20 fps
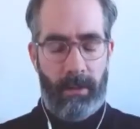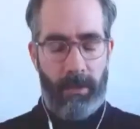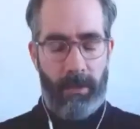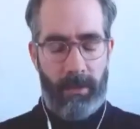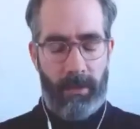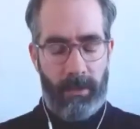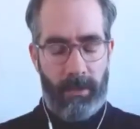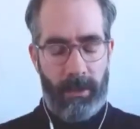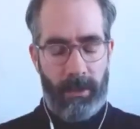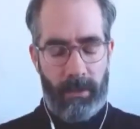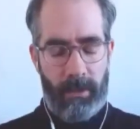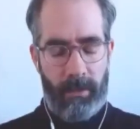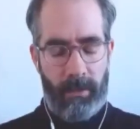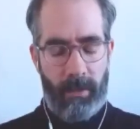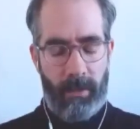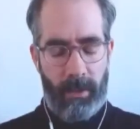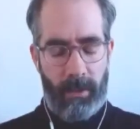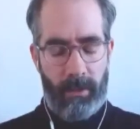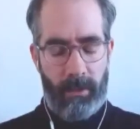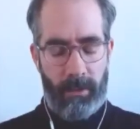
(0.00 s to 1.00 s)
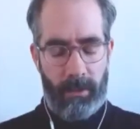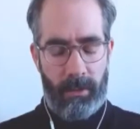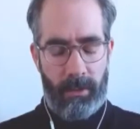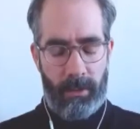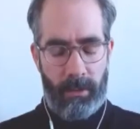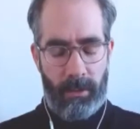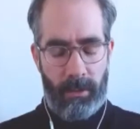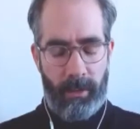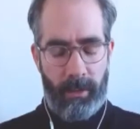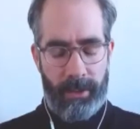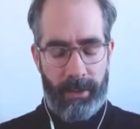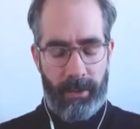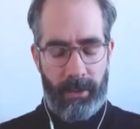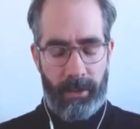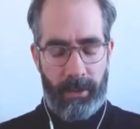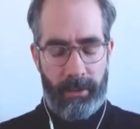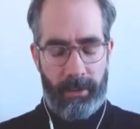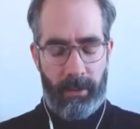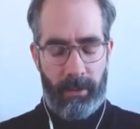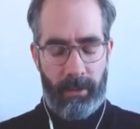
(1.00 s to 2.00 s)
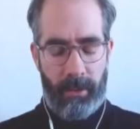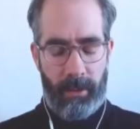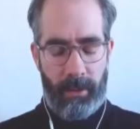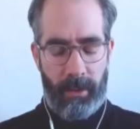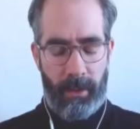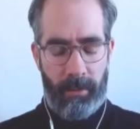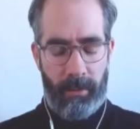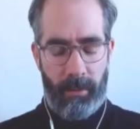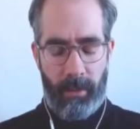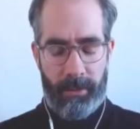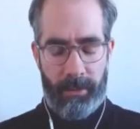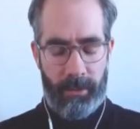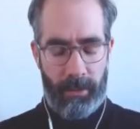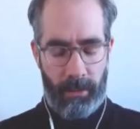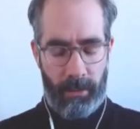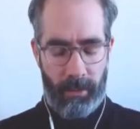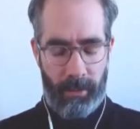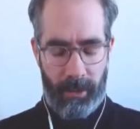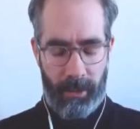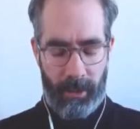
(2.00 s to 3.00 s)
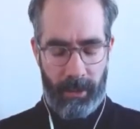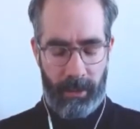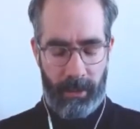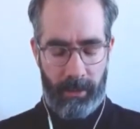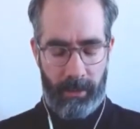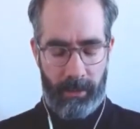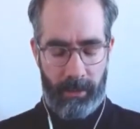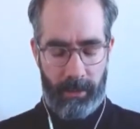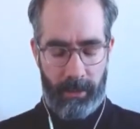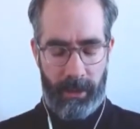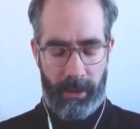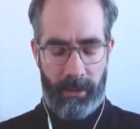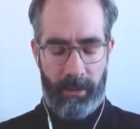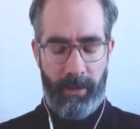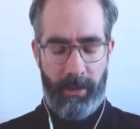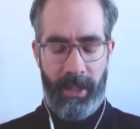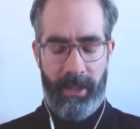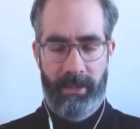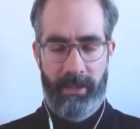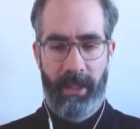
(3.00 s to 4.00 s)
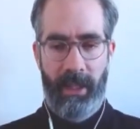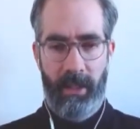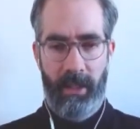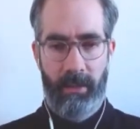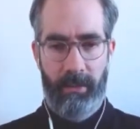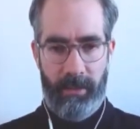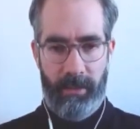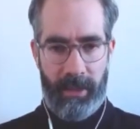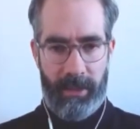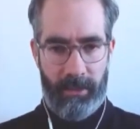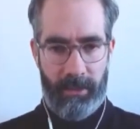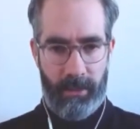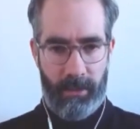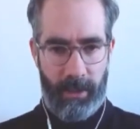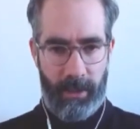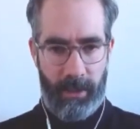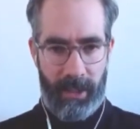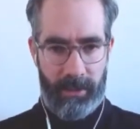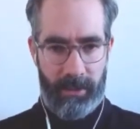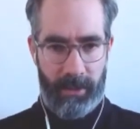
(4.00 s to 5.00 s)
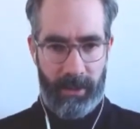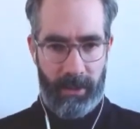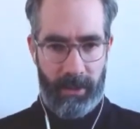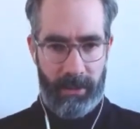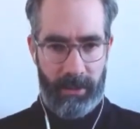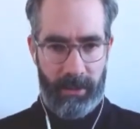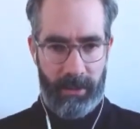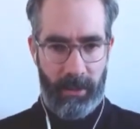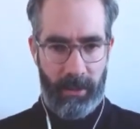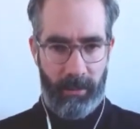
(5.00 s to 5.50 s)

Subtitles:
a very good question, and I'm also looking in myself as you ask this.